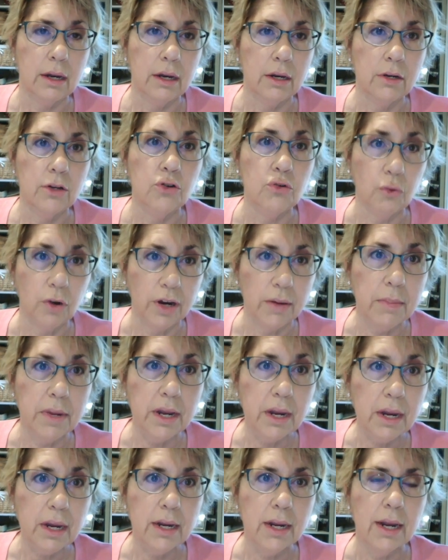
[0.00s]
join
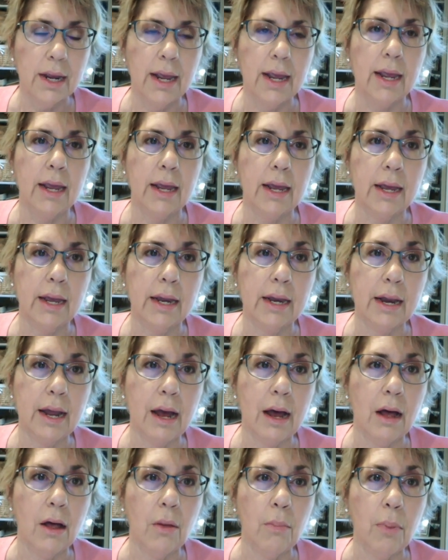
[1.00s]
me, and
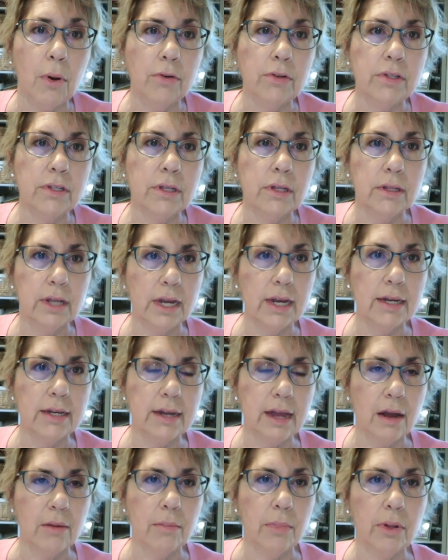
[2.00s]
I'll post the link
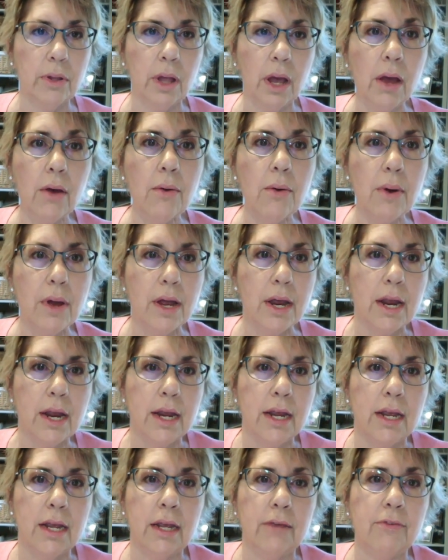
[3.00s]
down below.
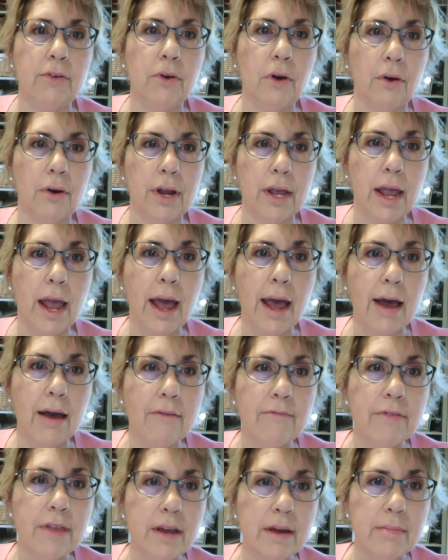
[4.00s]
If you already
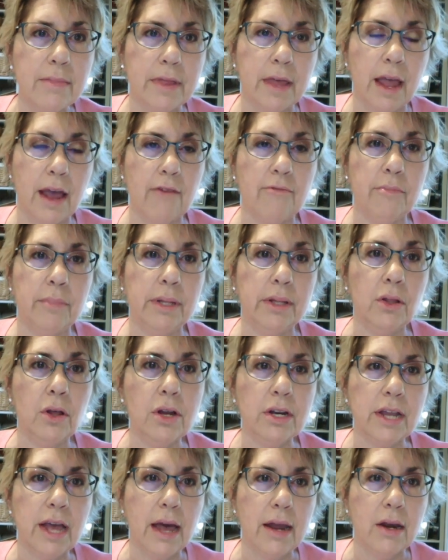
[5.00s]
have them, they haven't been
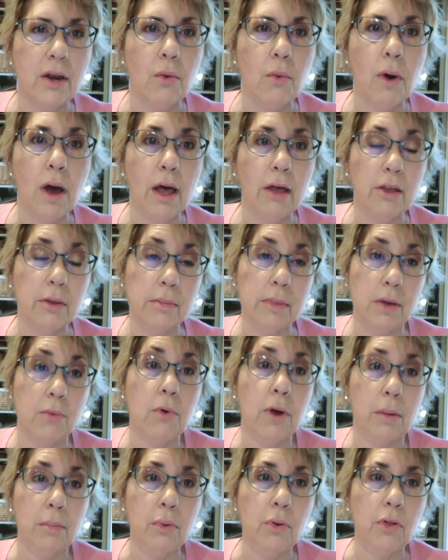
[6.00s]
looked at in a while, you may
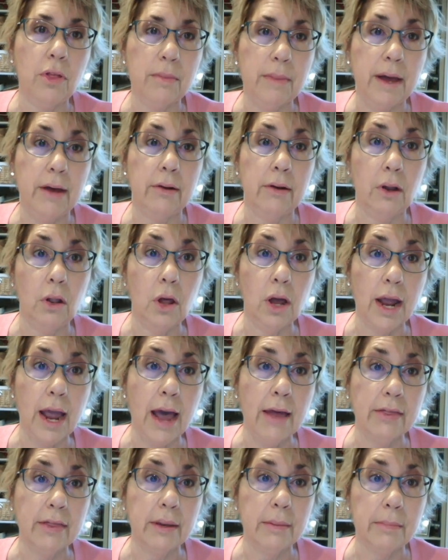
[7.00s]
want to pull them out and look
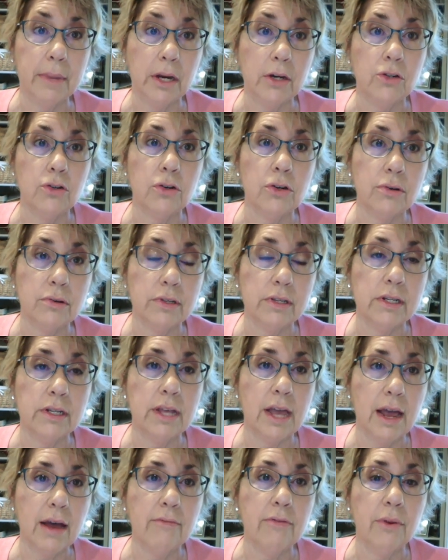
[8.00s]
at them, make sure you still
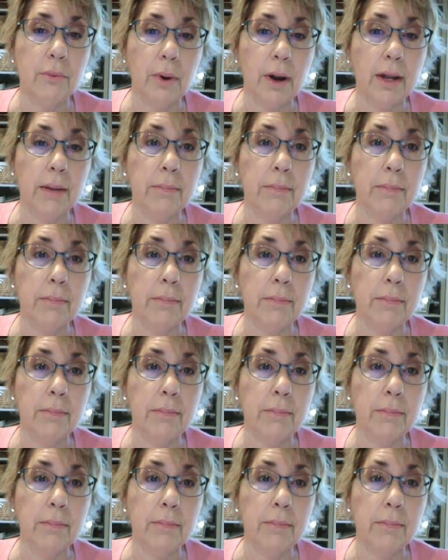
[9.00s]
have the right